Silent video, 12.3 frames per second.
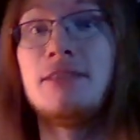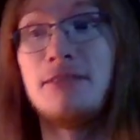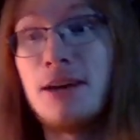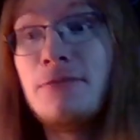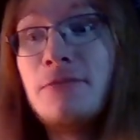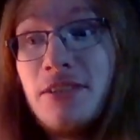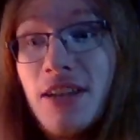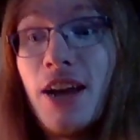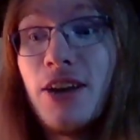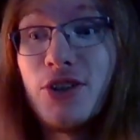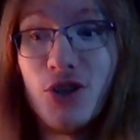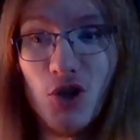Love is
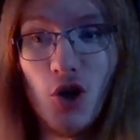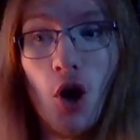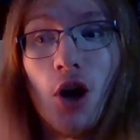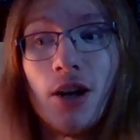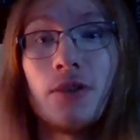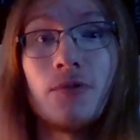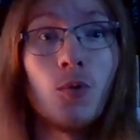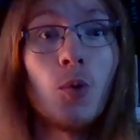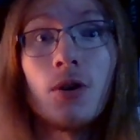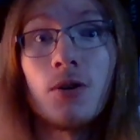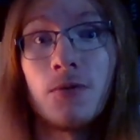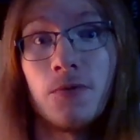not a strong enough
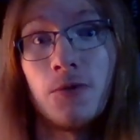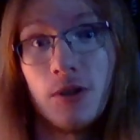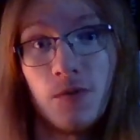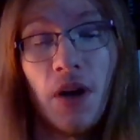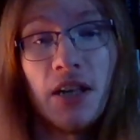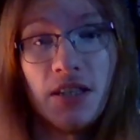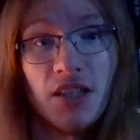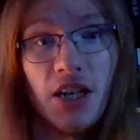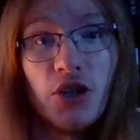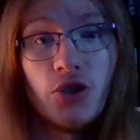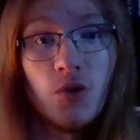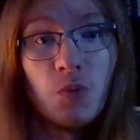word for his
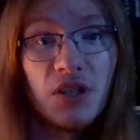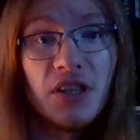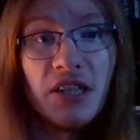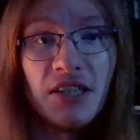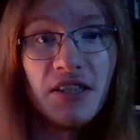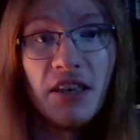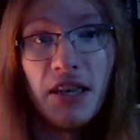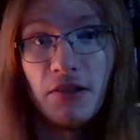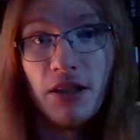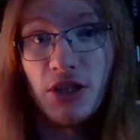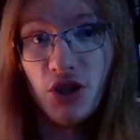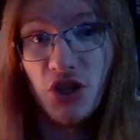fascination with this thing,
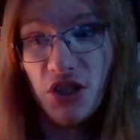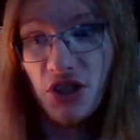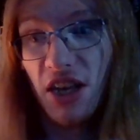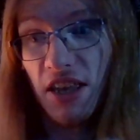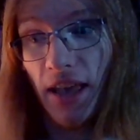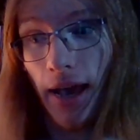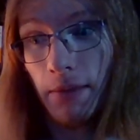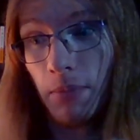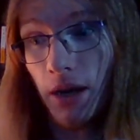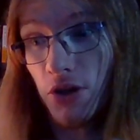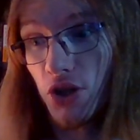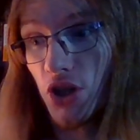let's just say that
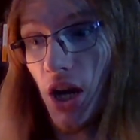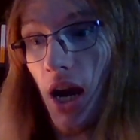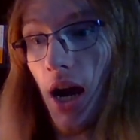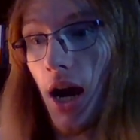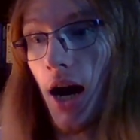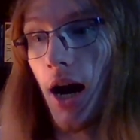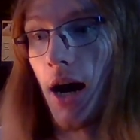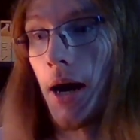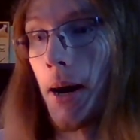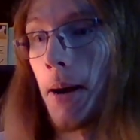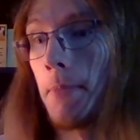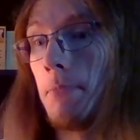much.
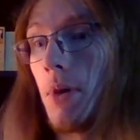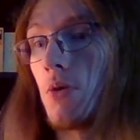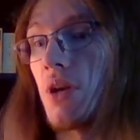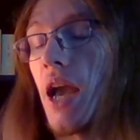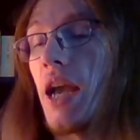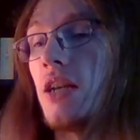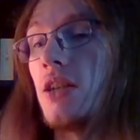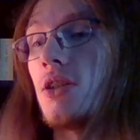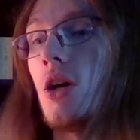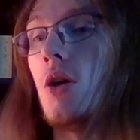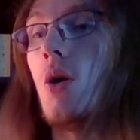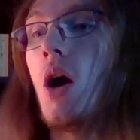Okay,
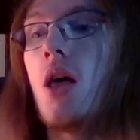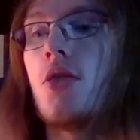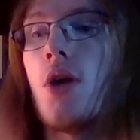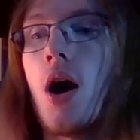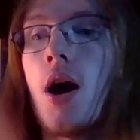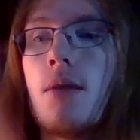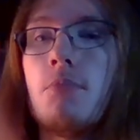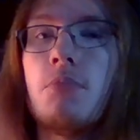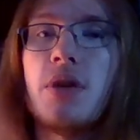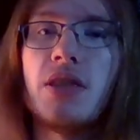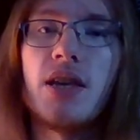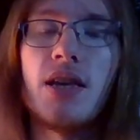so
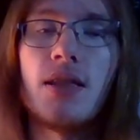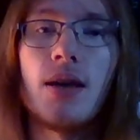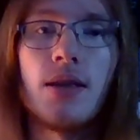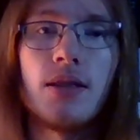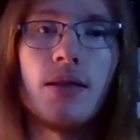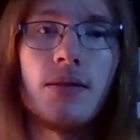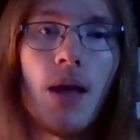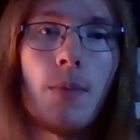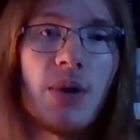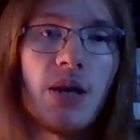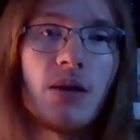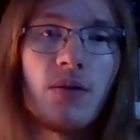I
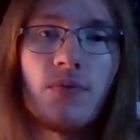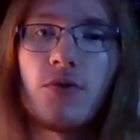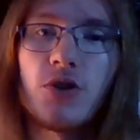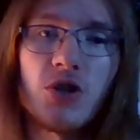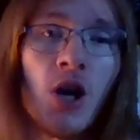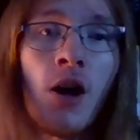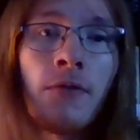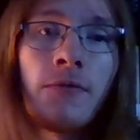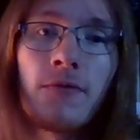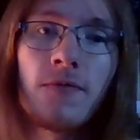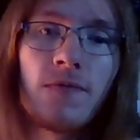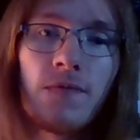mean, first
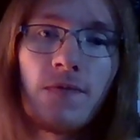off,